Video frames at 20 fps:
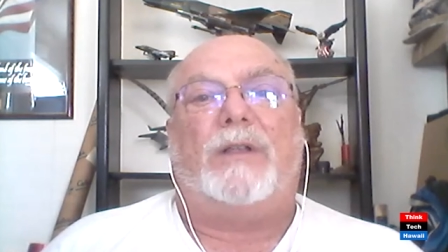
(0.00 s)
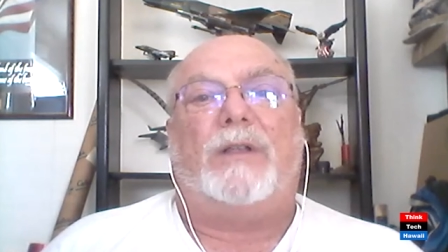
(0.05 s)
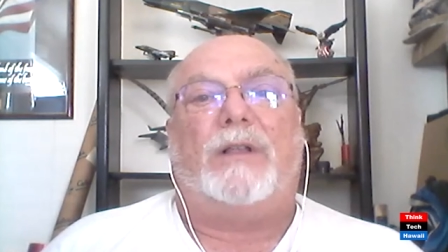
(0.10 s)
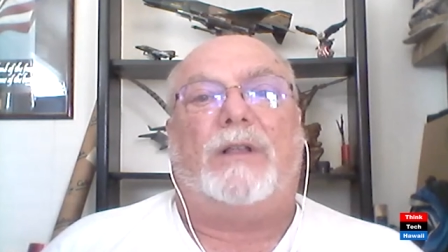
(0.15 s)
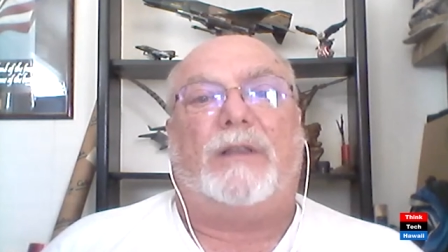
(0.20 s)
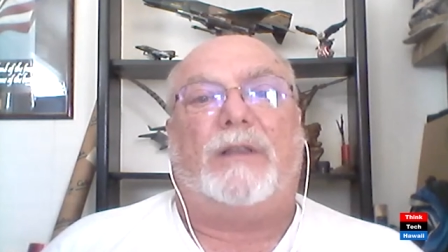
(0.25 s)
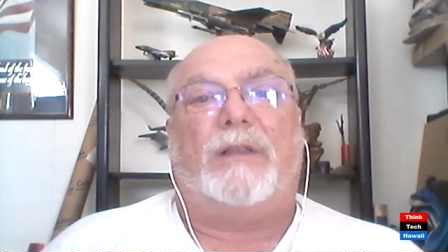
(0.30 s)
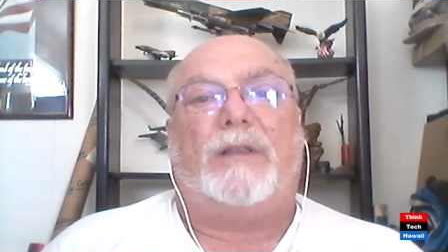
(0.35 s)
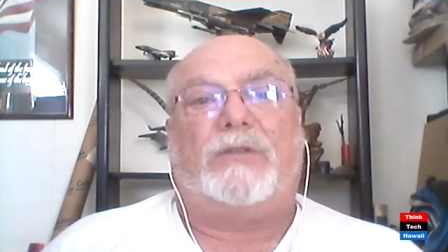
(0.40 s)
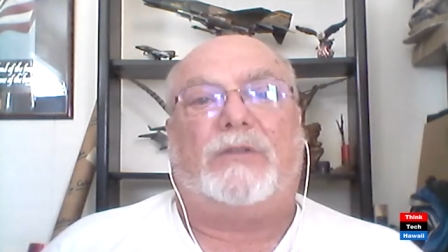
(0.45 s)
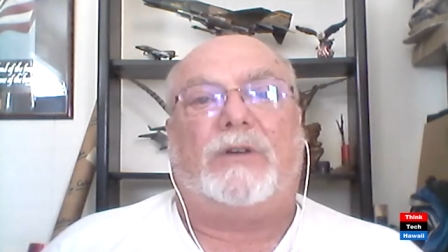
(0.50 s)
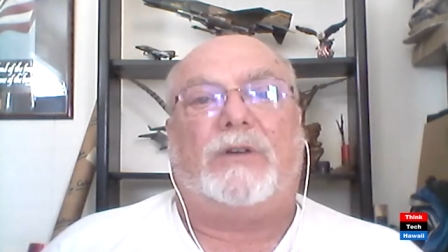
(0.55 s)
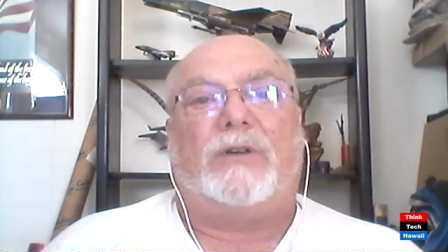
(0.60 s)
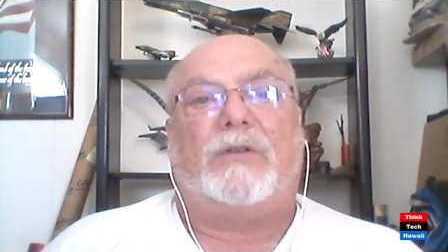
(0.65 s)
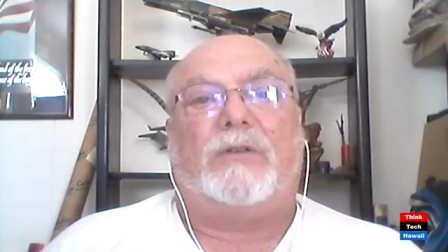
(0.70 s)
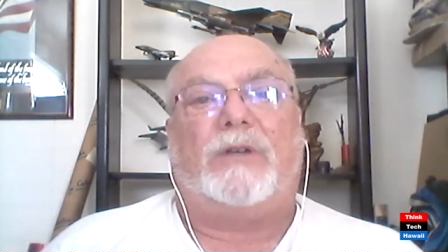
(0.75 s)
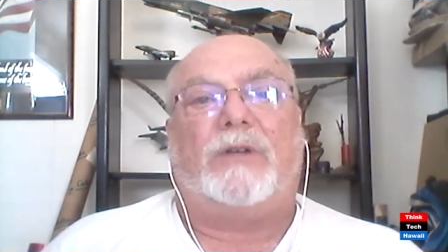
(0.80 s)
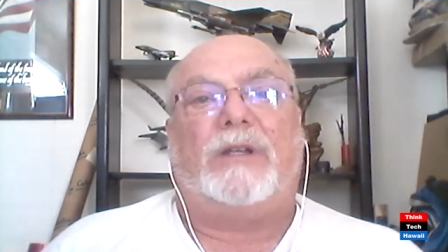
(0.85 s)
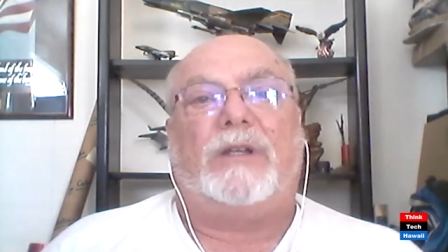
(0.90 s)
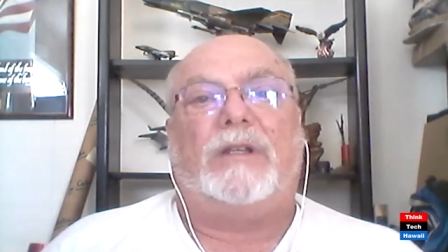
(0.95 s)
electric
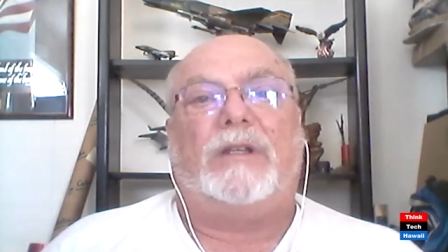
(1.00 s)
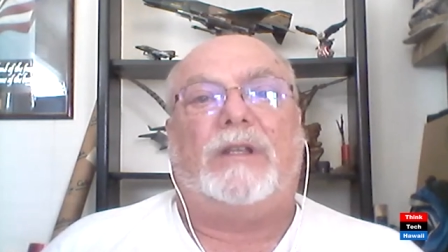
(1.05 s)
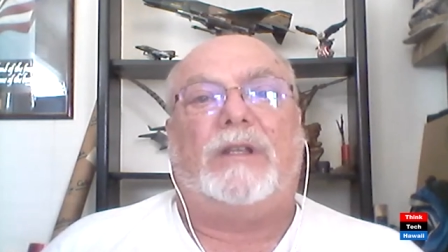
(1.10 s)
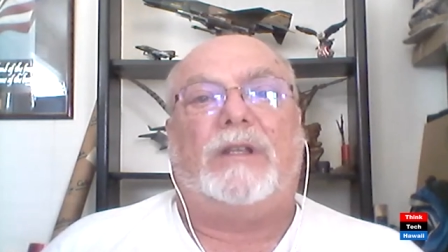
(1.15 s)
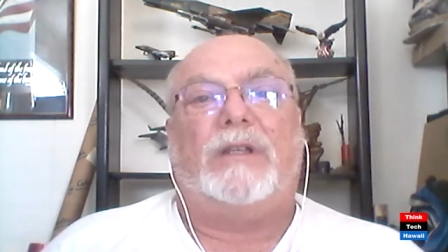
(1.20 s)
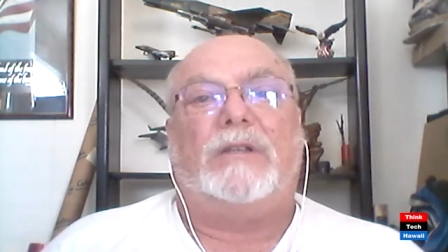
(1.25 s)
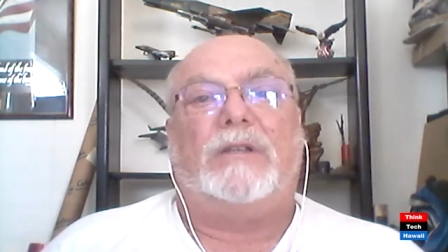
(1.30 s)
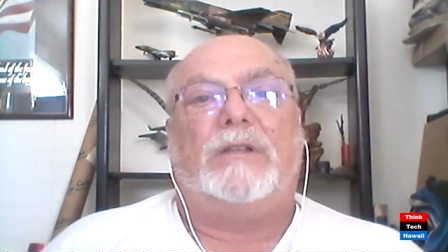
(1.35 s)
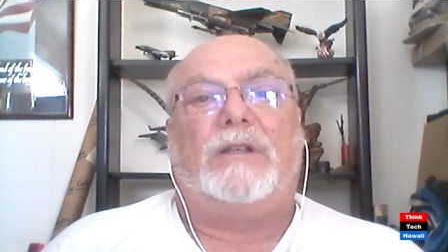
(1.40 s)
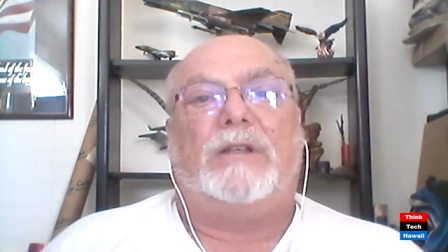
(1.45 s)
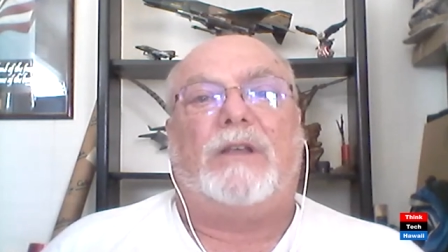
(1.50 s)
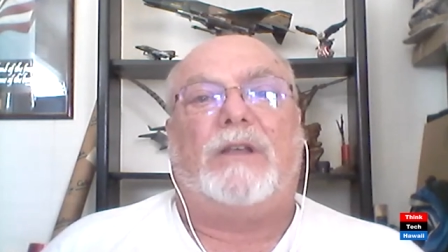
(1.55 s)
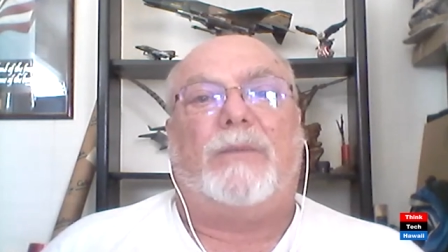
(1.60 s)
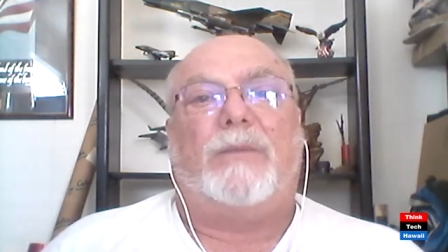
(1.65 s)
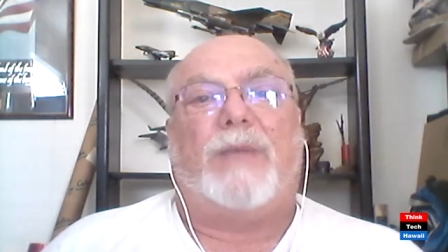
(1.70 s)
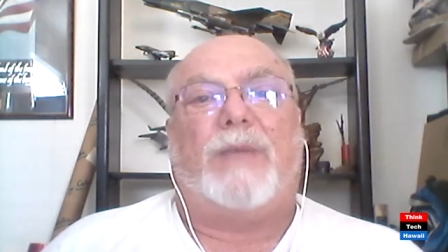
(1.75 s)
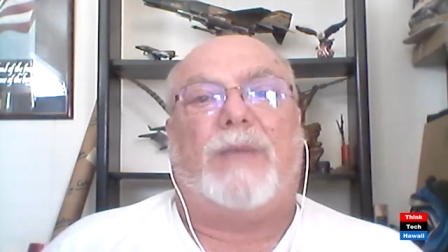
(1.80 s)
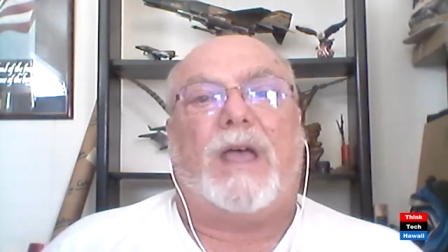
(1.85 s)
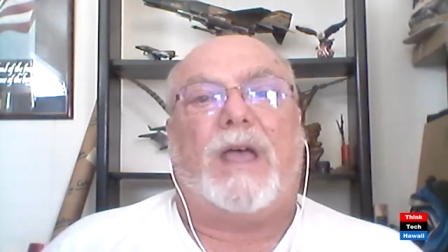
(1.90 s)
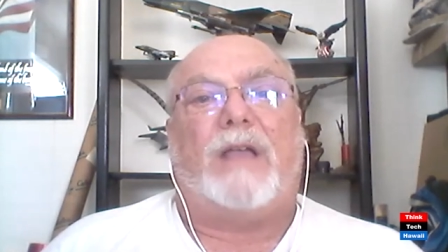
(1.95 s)
grid to come
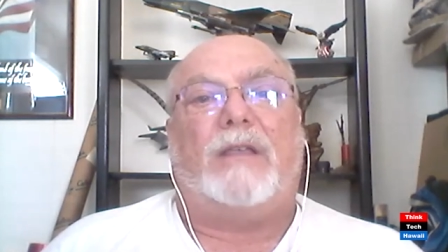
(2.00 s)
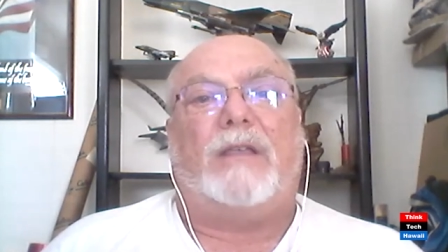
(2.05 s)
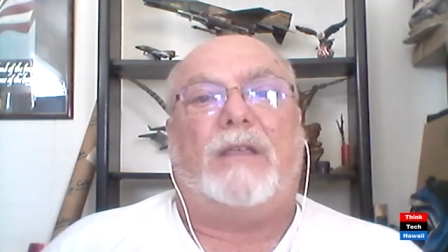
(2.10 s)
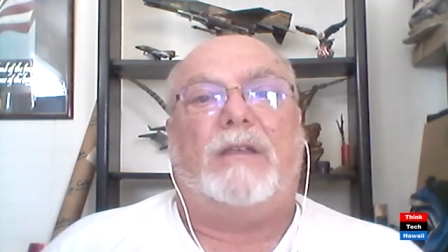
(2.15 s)
back.